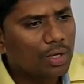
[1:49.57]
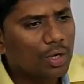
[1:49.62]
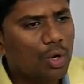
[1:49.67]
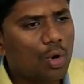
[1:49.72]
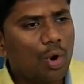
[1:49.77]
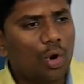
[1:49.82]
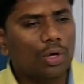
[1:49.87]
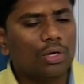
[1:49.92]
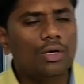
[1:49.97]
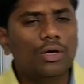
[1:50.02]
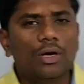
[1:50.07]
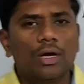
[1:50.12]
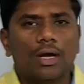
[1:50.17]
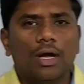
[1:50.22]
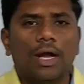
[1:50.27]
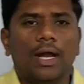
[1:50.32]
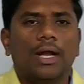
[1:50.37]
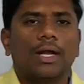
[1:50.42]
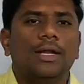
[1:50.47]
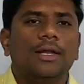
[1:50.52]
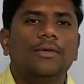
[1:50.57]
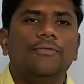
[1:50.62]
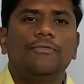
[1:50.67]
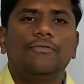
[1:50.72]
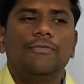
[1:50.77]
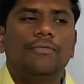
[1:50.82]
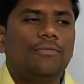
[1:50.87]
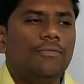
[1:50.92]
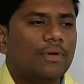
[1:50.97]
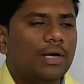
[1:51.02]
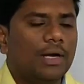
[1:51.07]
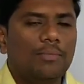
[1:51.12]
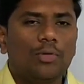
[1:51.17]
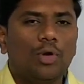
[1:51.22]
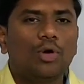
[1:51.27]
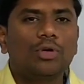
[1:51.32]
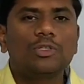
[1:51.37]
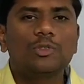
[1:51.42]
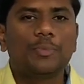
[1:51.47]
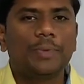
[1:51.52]
called and if I'm
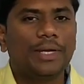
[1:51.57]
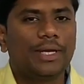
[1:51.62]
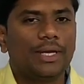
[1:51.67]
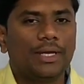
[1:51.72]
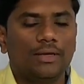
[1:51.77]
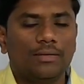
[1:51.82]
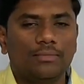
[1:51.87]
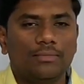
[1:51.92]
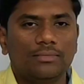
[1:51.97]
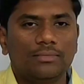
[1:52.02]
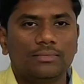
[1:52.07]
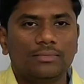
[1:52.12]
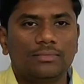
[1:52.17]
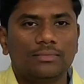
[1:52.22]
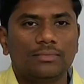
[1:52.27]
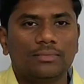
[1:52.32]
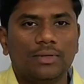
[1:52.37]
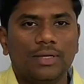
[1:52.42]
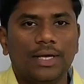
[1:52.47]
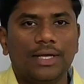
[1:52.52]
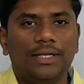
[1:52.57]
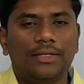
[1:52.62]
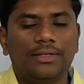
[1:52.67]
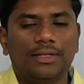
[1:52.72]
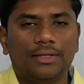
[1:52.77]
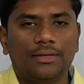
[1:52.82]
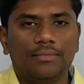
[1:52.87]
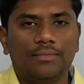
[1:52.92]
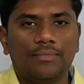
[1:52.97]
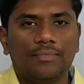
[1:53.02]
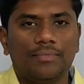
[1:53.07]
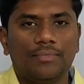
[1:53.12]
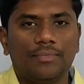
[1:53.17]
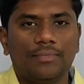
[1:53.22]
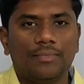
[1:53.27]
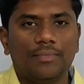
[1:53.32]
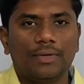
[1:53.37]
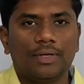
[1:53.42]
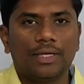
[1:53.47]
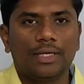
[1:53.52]
not speaking anything,
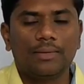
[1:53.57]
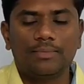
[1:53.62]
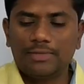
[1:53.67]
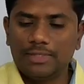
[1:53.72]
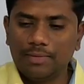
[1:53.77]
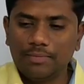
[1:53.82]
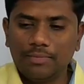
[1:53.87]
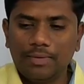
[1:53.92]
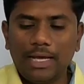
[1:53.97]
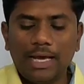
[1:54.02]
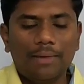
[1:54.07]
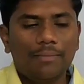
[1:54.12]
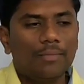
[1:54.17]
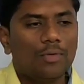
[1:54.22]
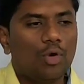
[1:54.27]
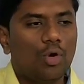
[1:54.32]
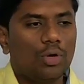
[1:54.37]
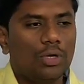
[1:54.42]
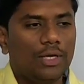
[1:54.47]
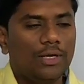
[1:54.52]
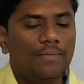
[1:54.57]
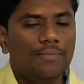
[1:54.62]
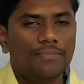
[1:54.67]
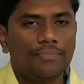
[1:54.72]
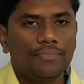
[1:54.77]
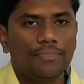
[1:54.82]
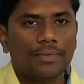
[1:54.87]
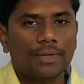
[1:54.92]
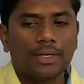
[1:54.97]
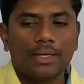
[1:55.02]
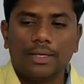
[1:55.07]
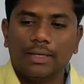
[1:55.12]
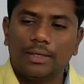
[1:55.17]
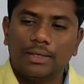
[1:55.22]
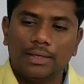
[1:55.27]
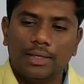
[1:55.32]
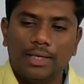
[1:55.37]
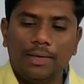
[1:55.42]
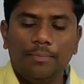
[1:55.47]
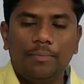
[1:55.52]
if simply I'm calling,
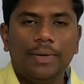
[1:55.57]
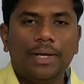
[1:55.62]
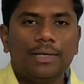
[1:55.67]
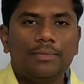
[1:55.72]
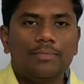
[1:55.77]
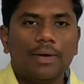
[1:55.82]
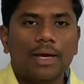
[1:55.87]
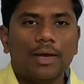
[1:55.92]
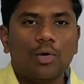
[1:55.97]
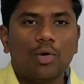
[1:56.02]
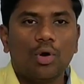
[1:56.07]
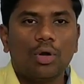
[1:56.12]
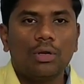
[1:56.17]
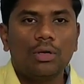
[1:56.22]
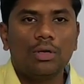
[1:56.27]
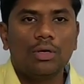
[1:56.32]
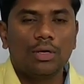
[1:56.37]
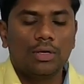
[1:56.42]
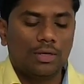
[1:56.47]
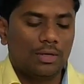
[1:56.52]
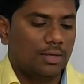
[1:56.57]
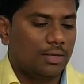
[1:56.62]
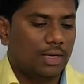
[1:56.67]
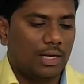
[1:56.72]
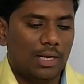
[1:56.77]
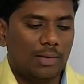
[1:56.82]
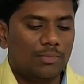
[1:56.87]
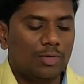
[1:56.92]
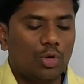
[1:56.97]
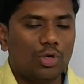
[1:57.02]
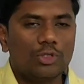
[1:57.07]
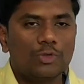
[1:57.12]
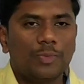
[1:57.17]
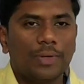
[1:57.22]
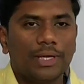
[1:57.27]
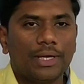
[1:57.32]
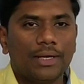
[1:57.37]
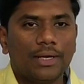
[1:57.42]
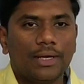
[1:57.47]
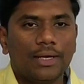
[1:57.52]
he picked my call, I'm not
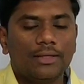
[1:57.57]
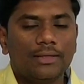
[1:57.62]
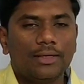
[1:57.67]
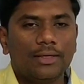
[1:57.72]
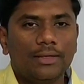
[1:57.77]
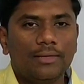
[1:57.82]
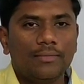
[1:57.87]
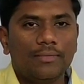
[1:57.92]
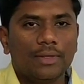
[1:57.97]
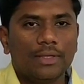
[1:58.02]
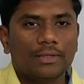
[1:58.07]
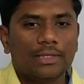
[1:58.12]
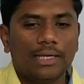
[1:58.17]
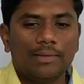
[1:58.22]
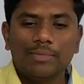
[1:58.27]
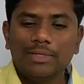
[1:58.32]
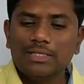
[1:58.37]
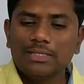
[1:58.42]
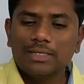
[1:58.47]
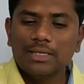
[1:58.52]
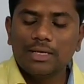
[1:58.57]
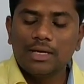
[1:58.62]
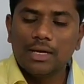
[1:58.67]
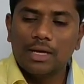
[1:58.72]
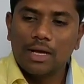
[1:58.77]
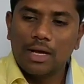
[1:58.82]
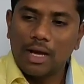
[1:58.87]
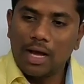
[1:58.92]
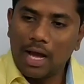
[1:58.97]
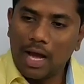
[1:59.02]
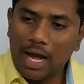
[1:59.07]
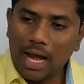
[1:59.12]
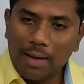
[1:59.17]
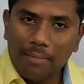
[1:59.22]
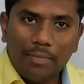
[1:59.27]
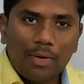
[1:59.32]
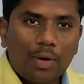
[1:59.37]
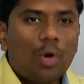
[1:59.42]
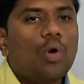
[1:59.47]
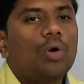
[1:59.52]
speaking anything, that means
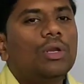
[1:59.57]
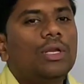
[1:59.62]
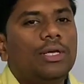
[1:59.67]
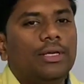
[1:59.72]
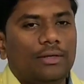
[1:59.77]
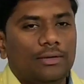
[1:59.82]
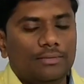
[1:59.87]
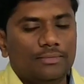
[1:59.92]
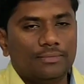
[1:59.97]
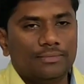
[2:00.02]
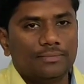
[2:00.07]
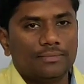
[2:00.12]
I'm calling